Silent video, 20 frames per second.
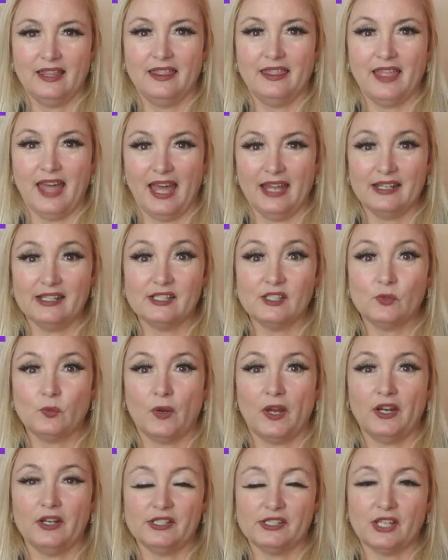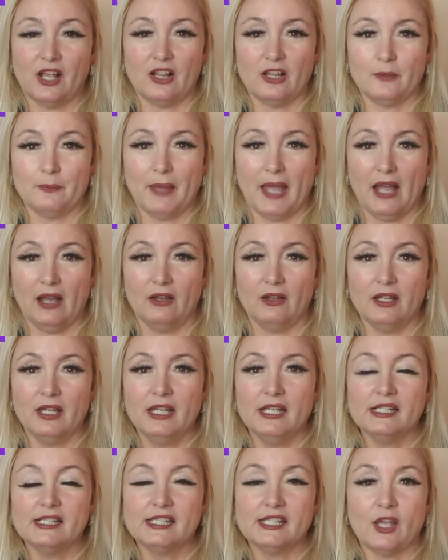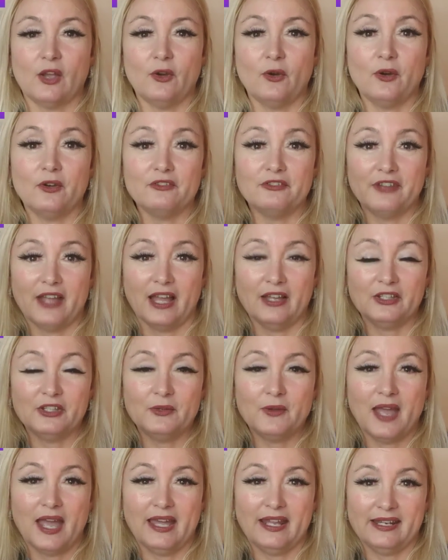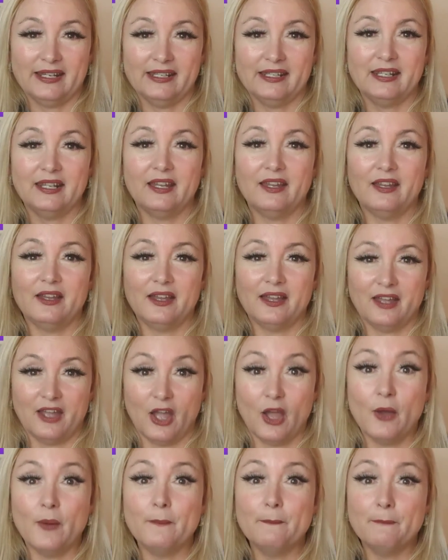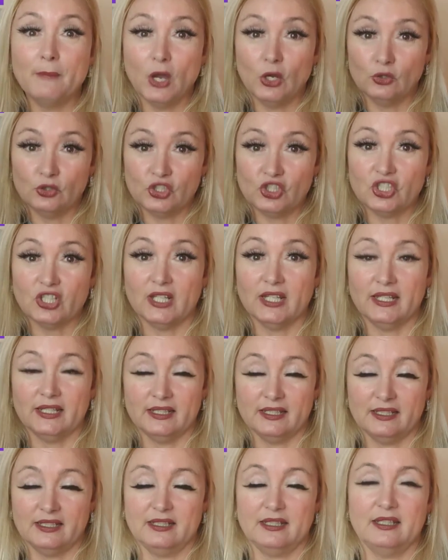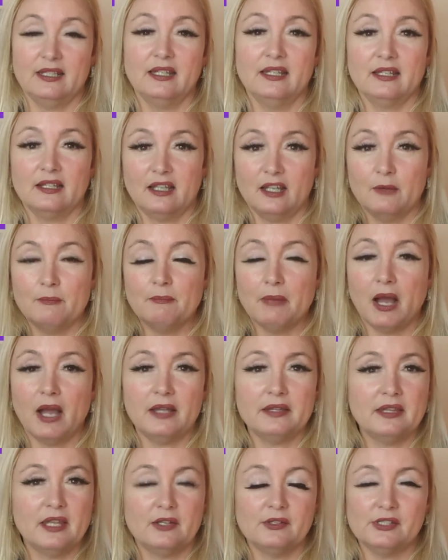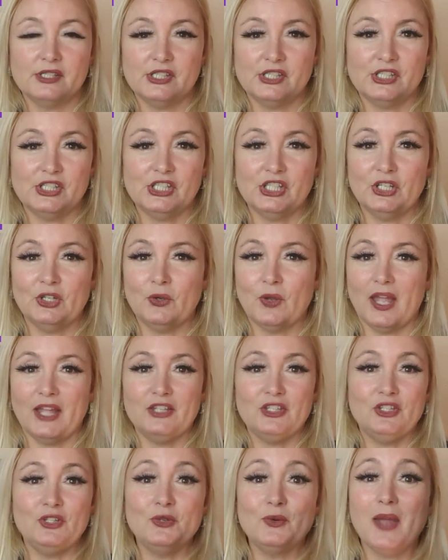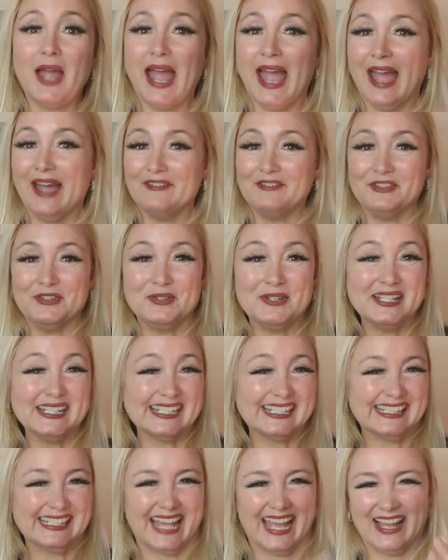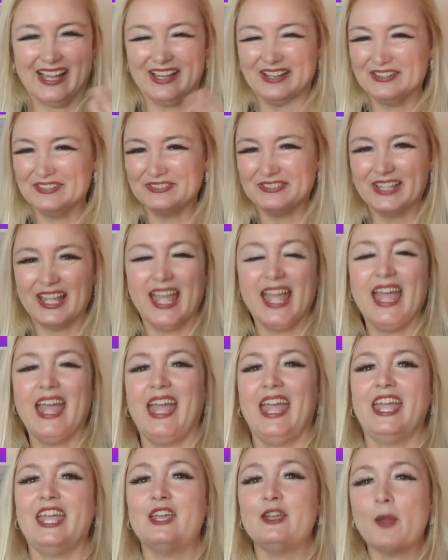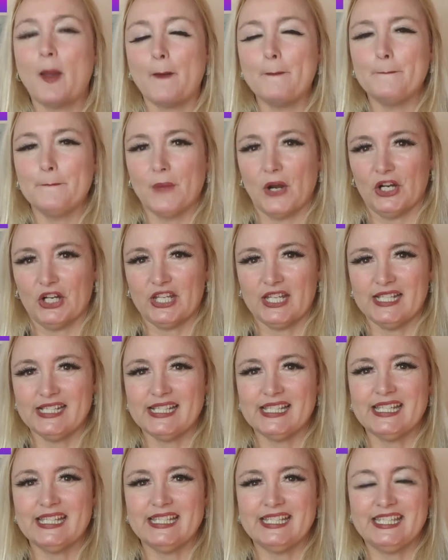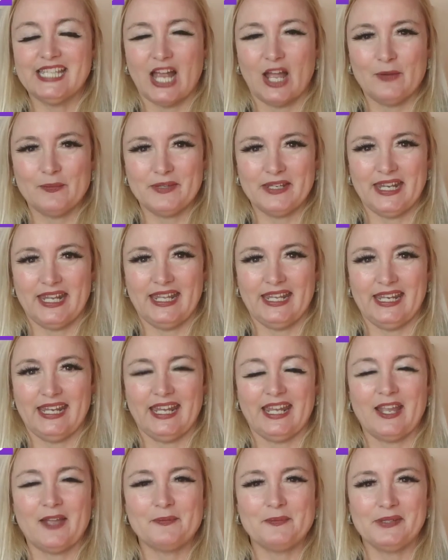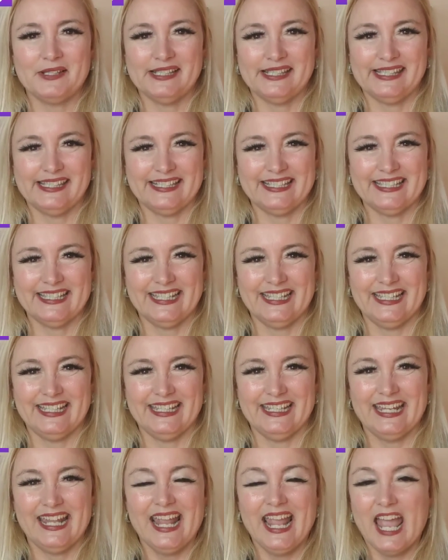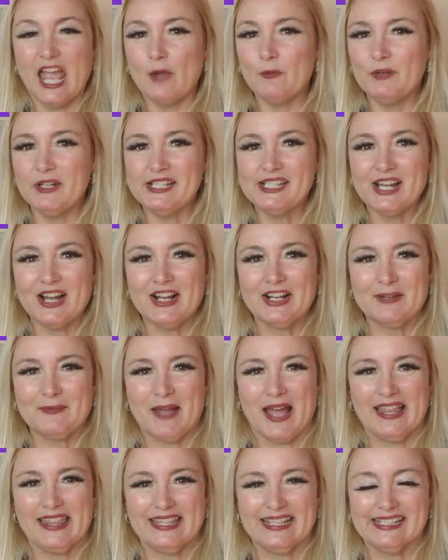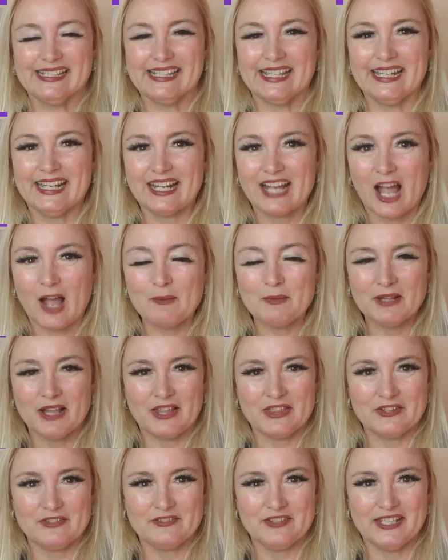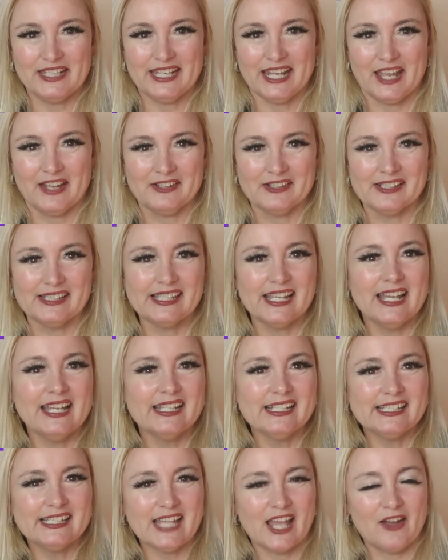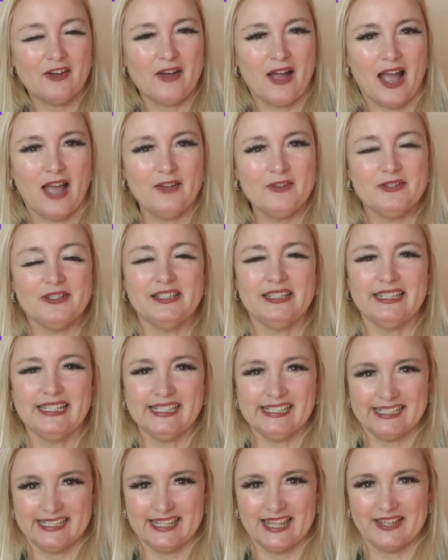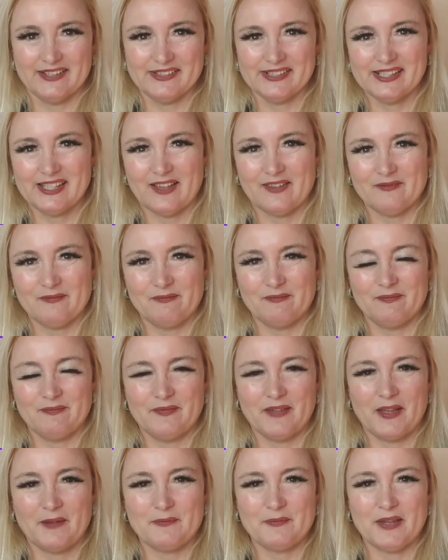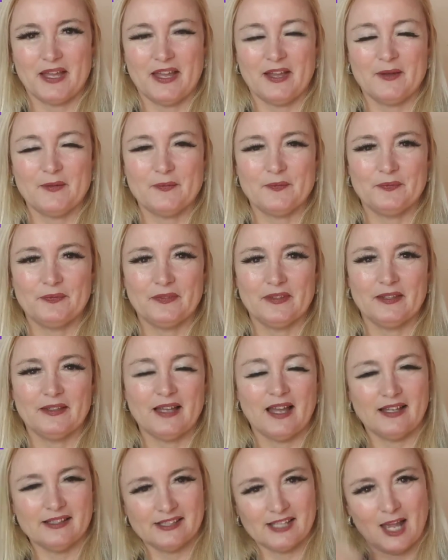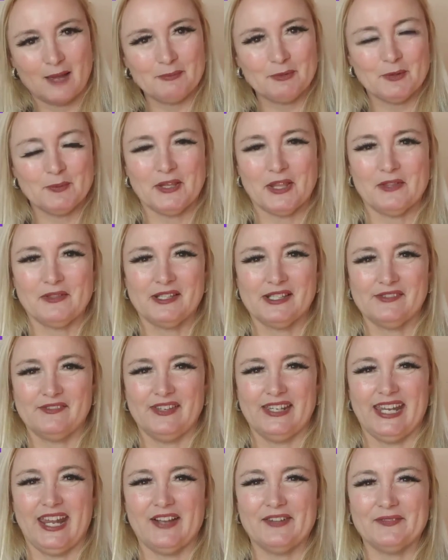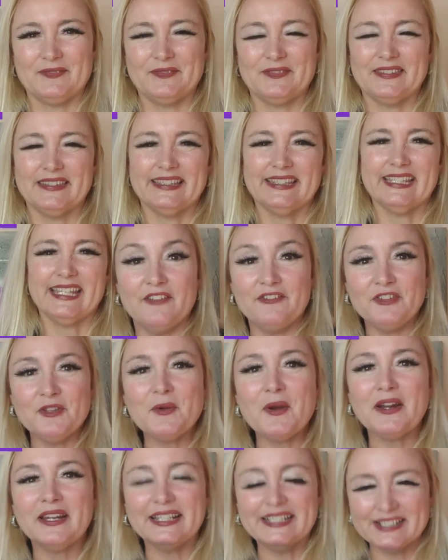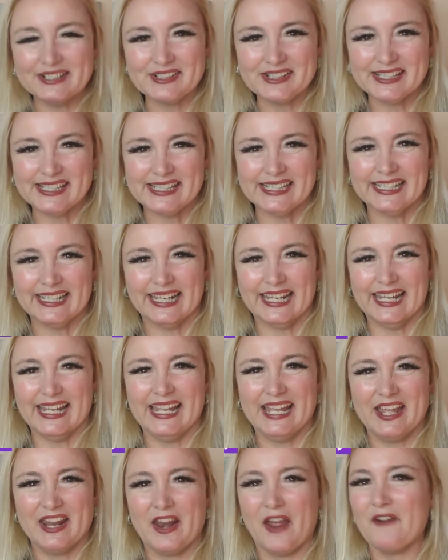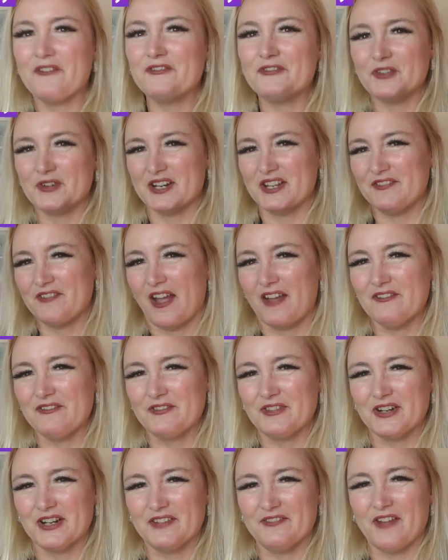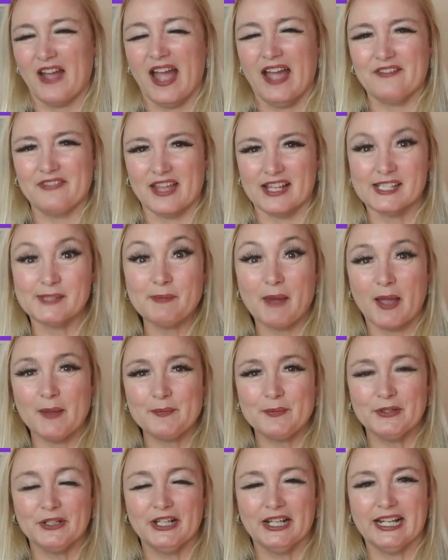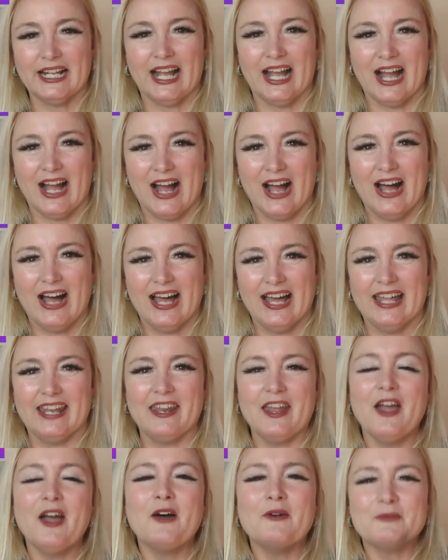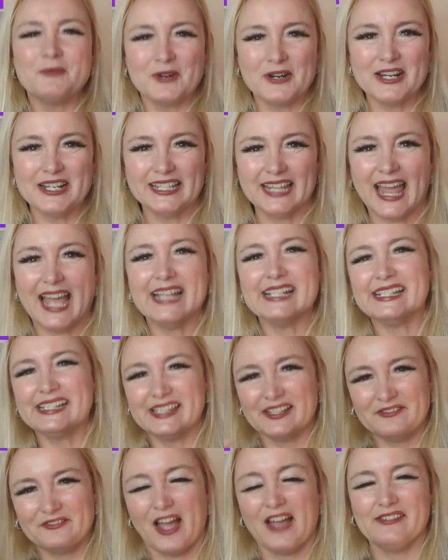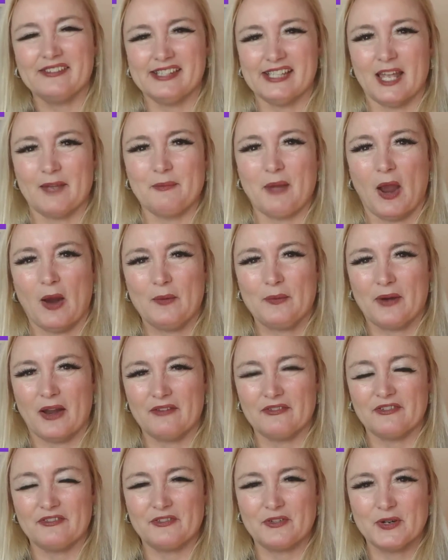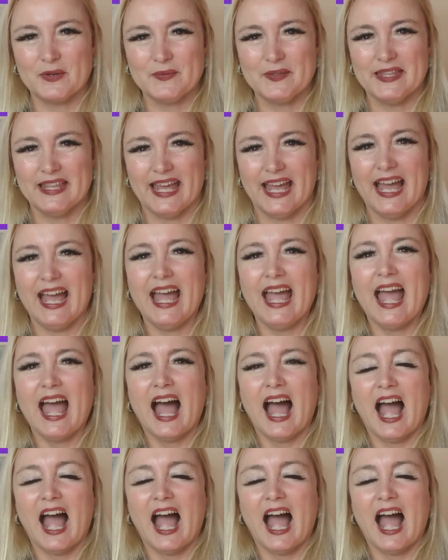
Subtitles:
That is where it's all about. So value-added, emotion. Combine those two and you have yourself a market dominating position. And we talk about this in a couple other videos, so I will link to those up on top or below this video. If you are interested in 45 and 45, that's my book on more or less the 5-step power profit formula.